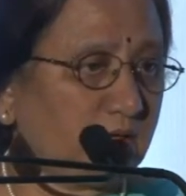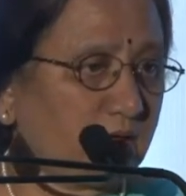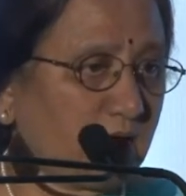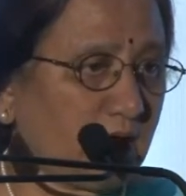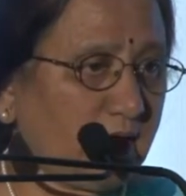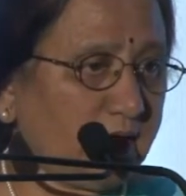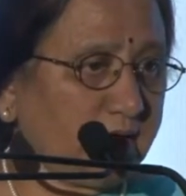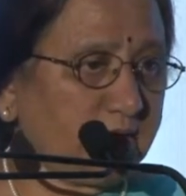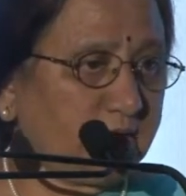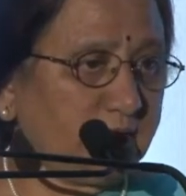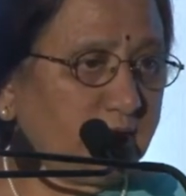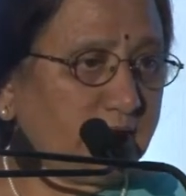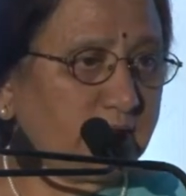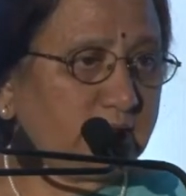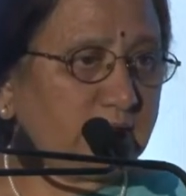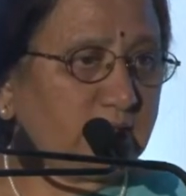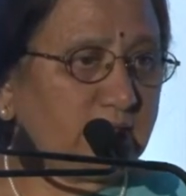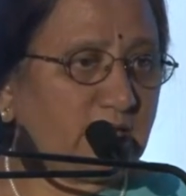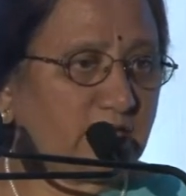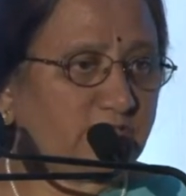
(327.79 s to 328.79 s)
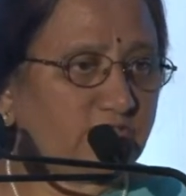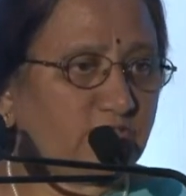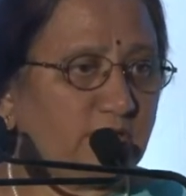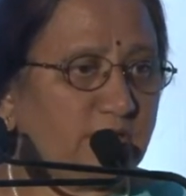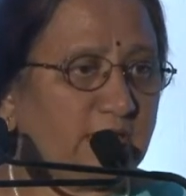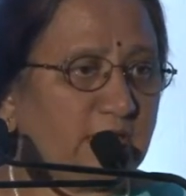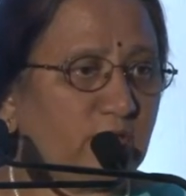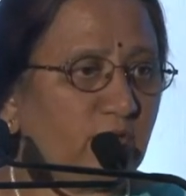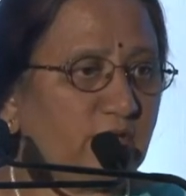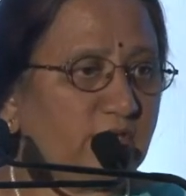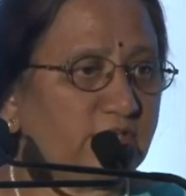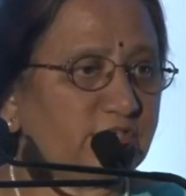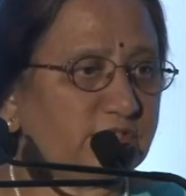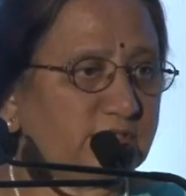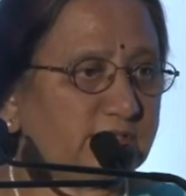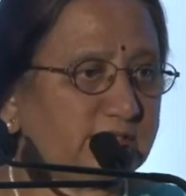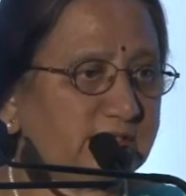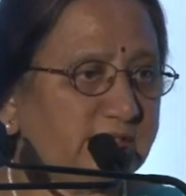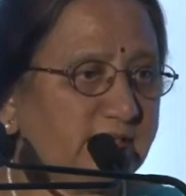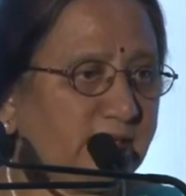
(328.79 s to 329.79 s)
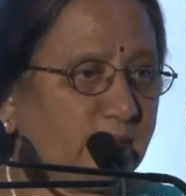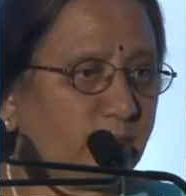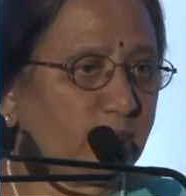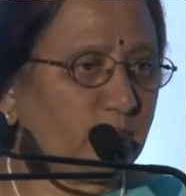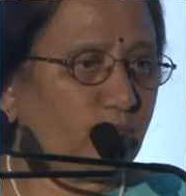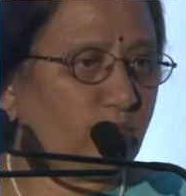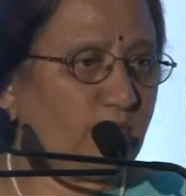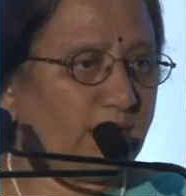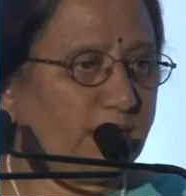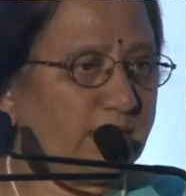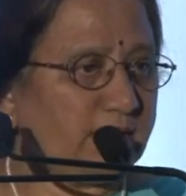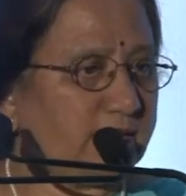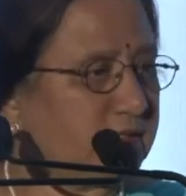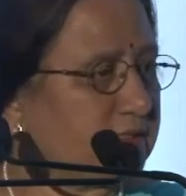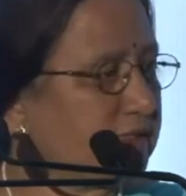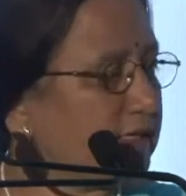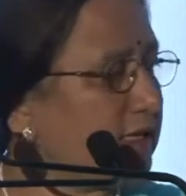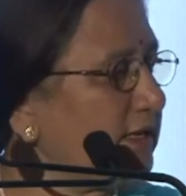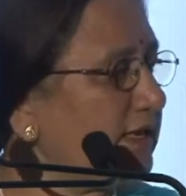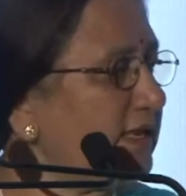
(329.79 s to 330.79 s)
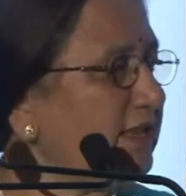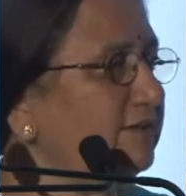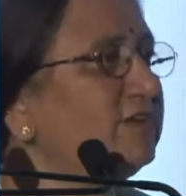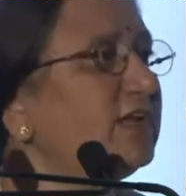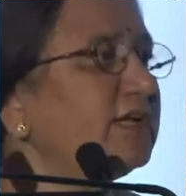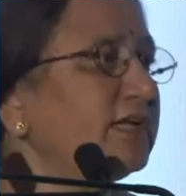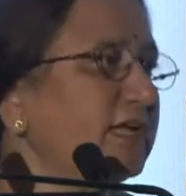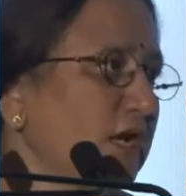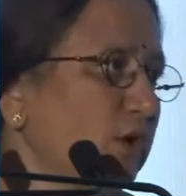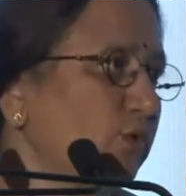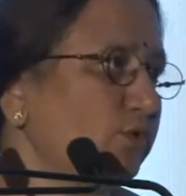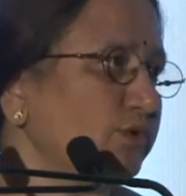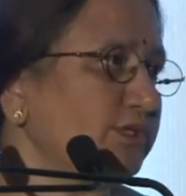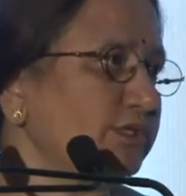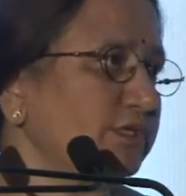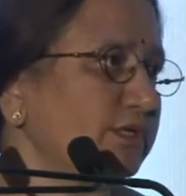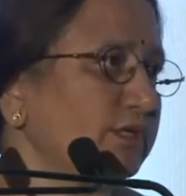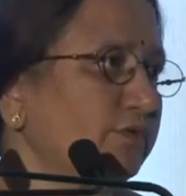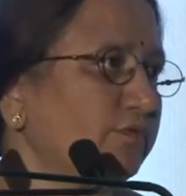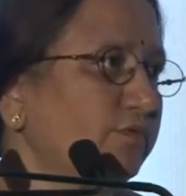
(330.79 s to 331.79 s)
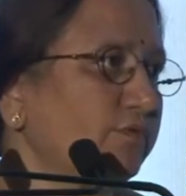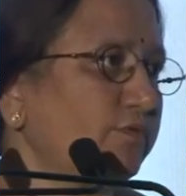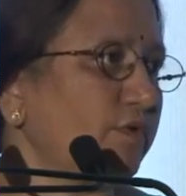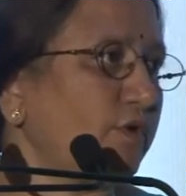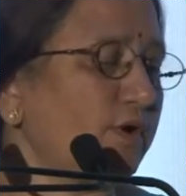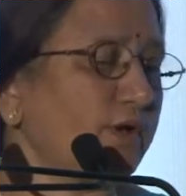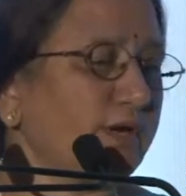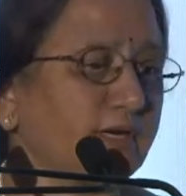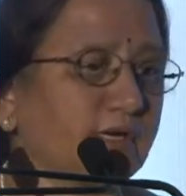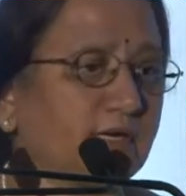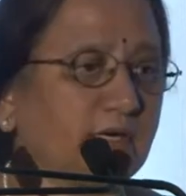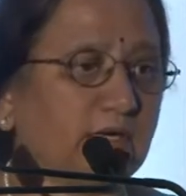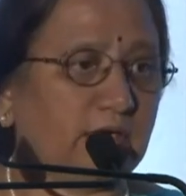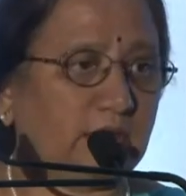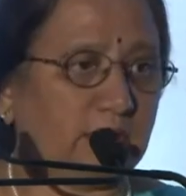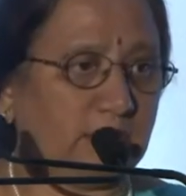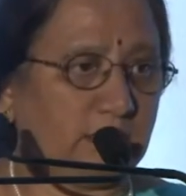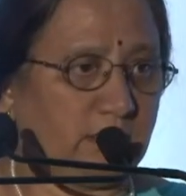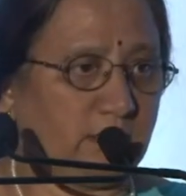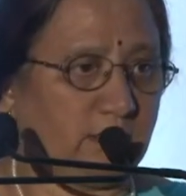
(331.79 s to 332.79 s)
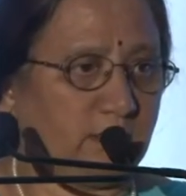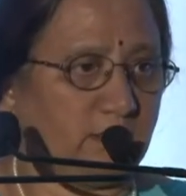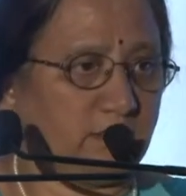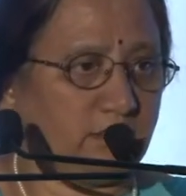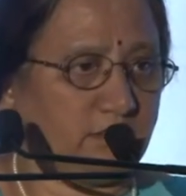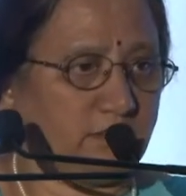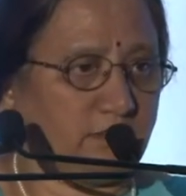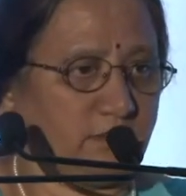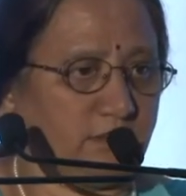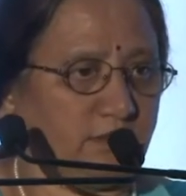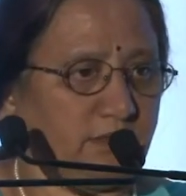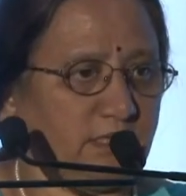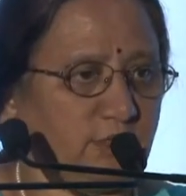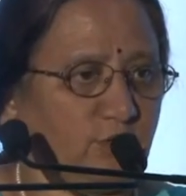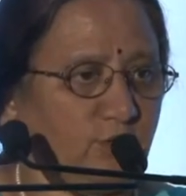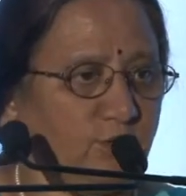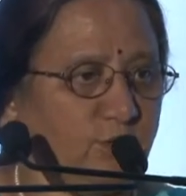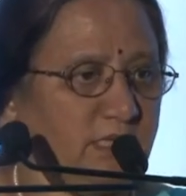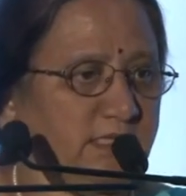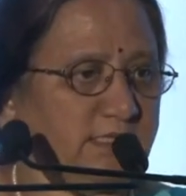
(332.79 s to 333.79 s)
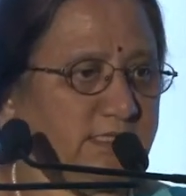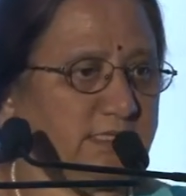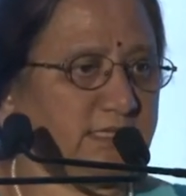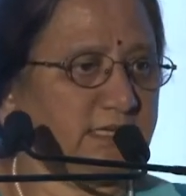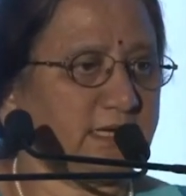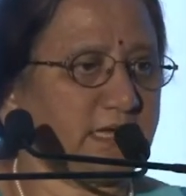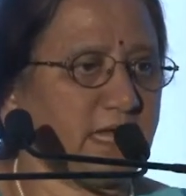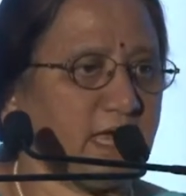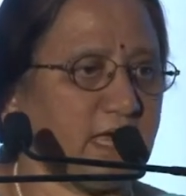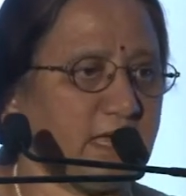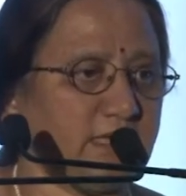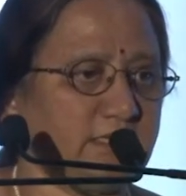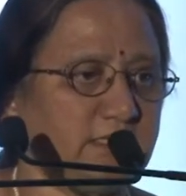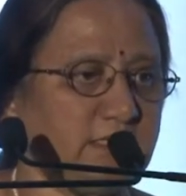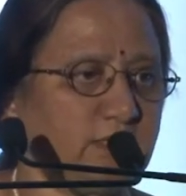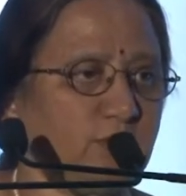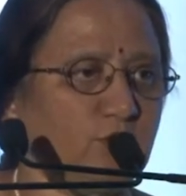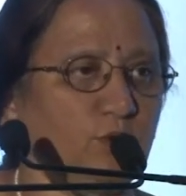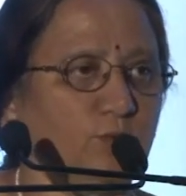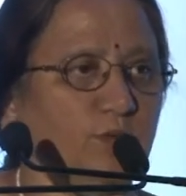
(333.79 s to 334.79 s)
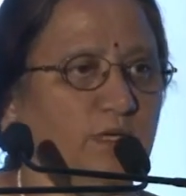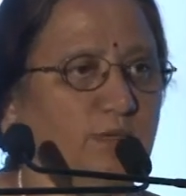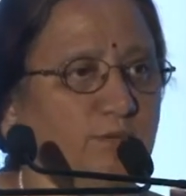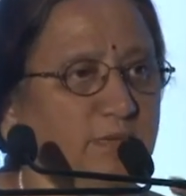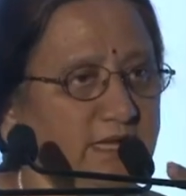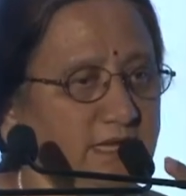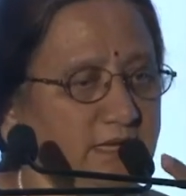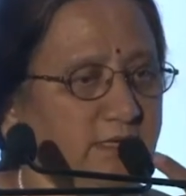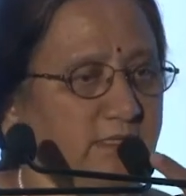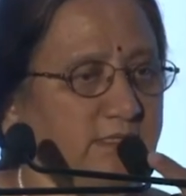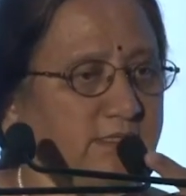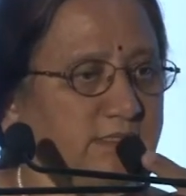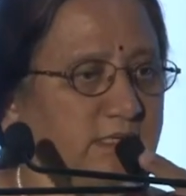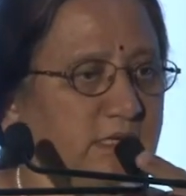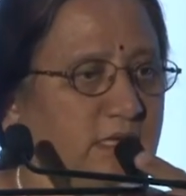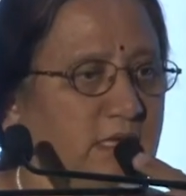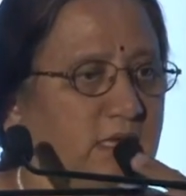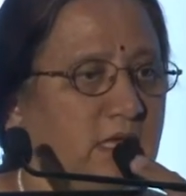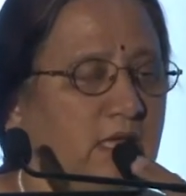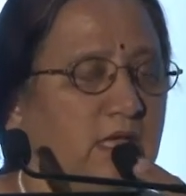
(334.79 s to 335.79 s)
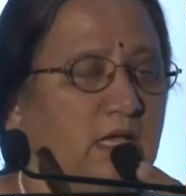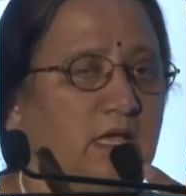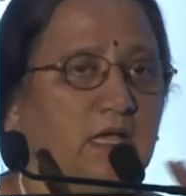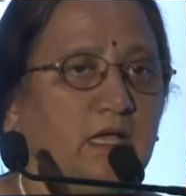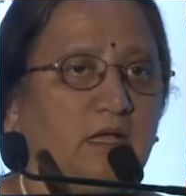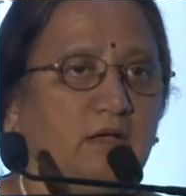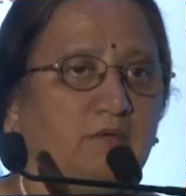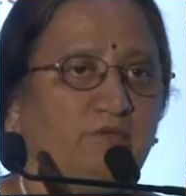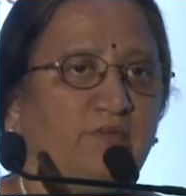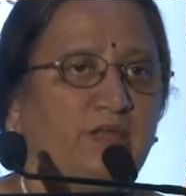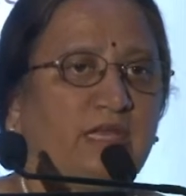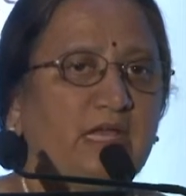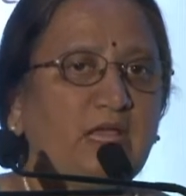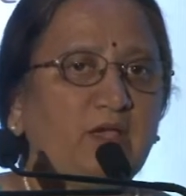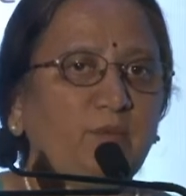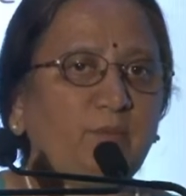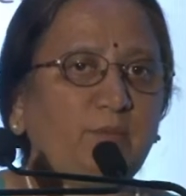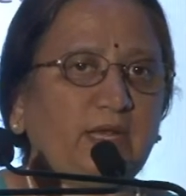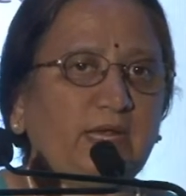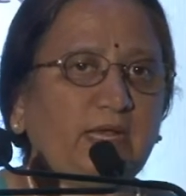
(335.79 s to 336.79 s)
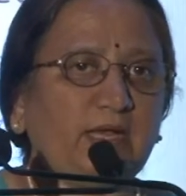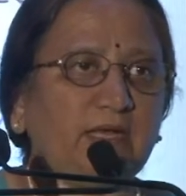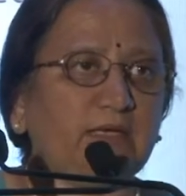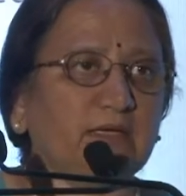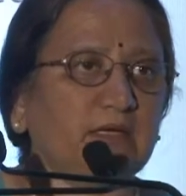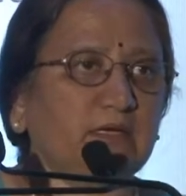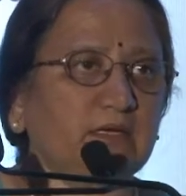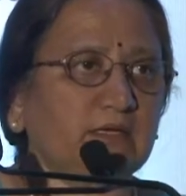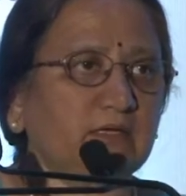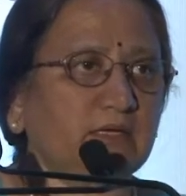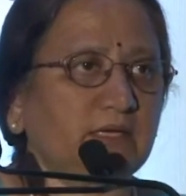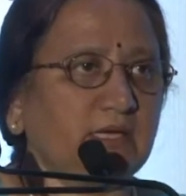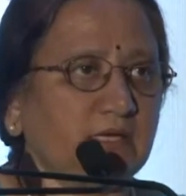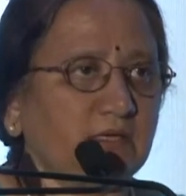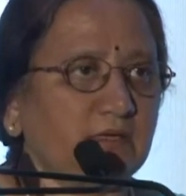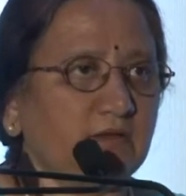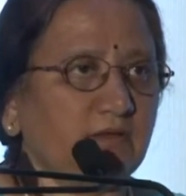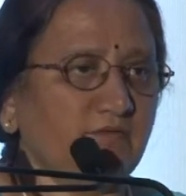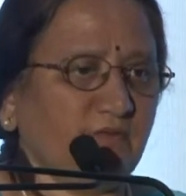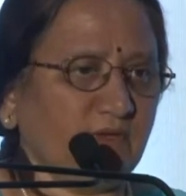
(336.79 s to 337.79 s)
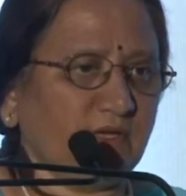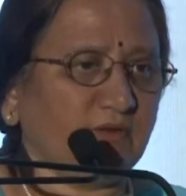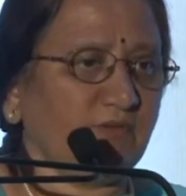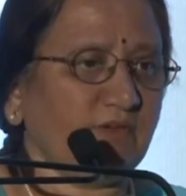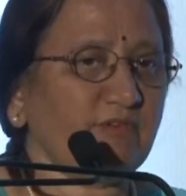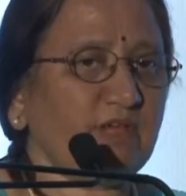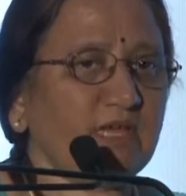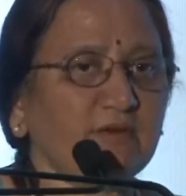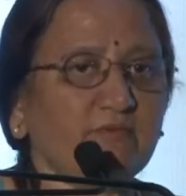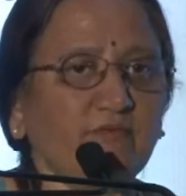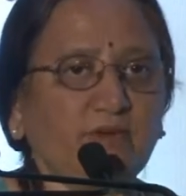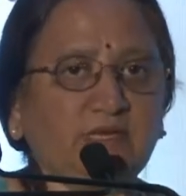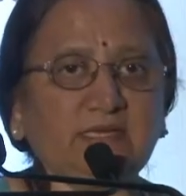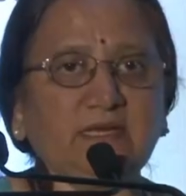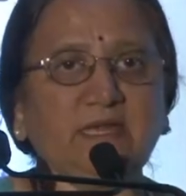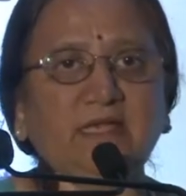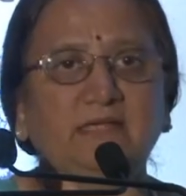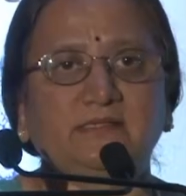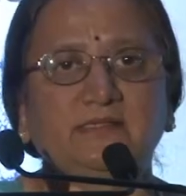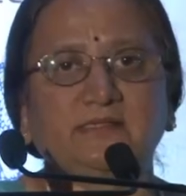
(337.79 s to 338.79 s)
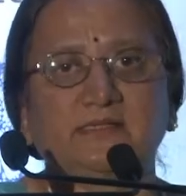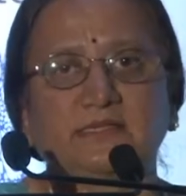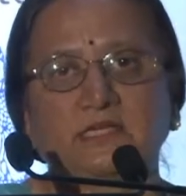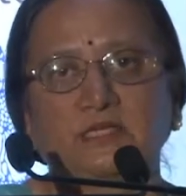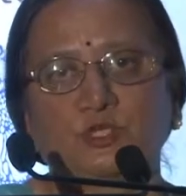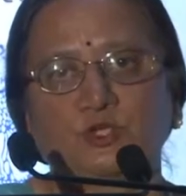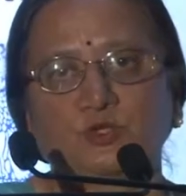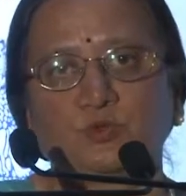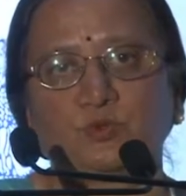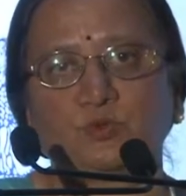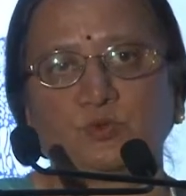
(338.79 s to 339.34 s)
I think the national regulations, they provide a level ground for the domestic and the global players. We have played a key, we were a witness to